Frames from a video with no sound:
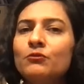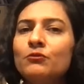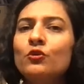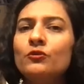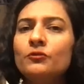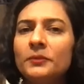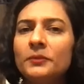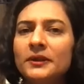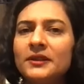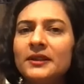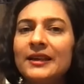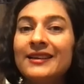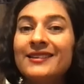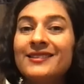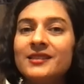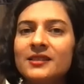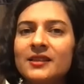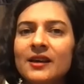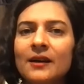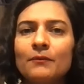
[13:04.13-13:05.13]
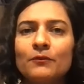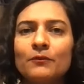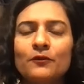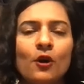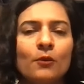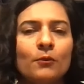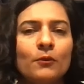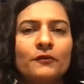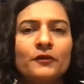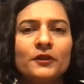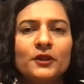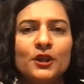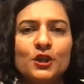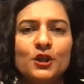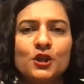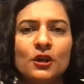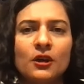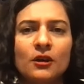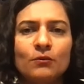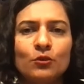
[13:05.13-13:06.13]
movement is some form of a
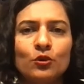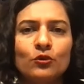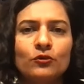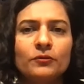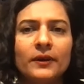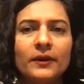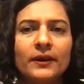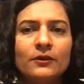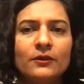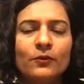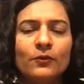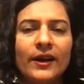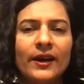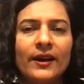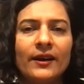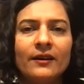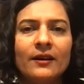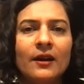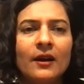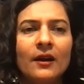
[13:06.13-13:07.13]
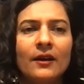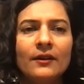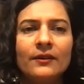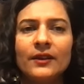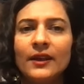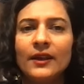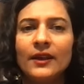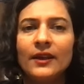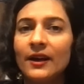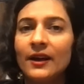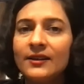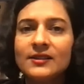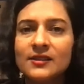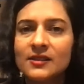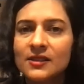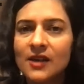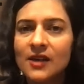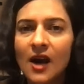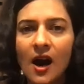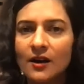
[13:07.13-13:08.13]
digital movement where there are
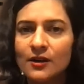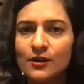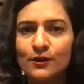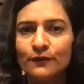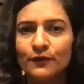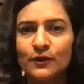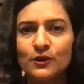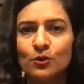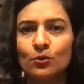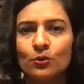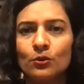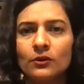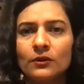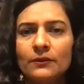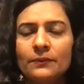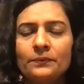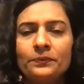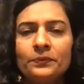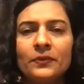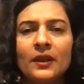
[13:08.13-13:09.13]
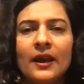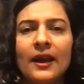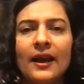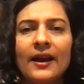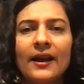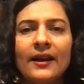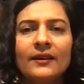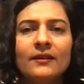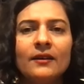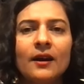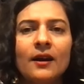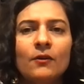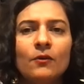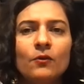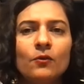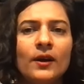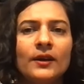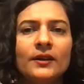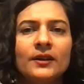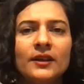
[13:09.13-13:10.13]
stars of its own, and uh,
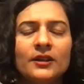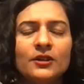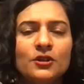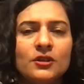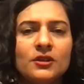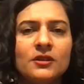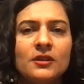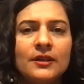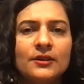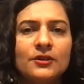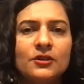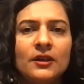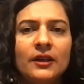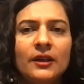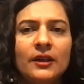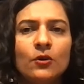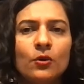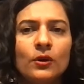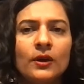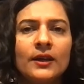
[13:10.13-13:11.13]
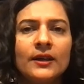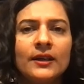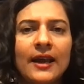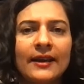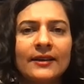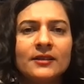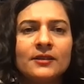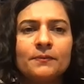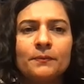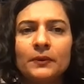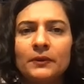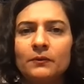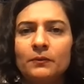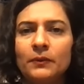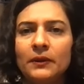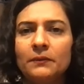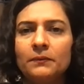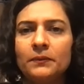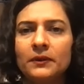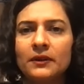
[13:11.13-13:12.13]
one can just literally go connect with
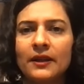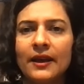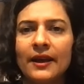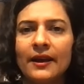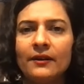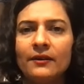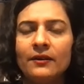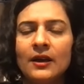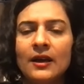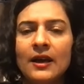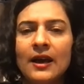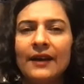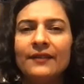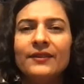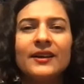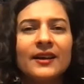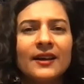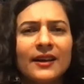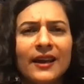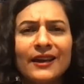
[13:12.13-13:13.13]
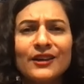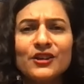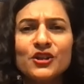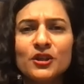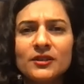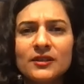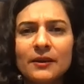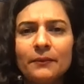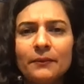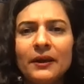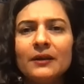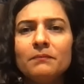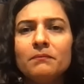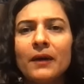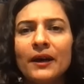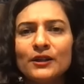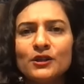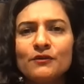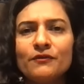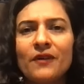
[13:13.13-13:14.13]
people there, and the connections are made
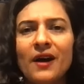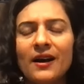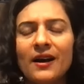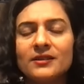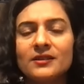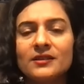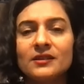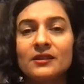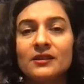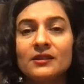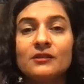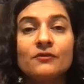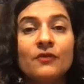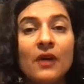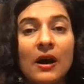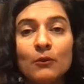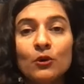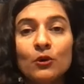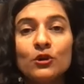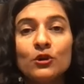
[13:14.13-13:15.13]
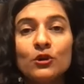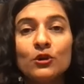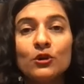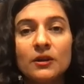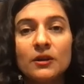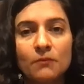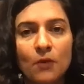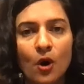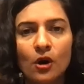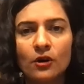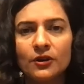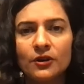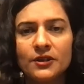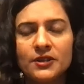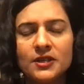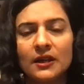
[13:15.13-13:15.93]
much faster. It's far more democratic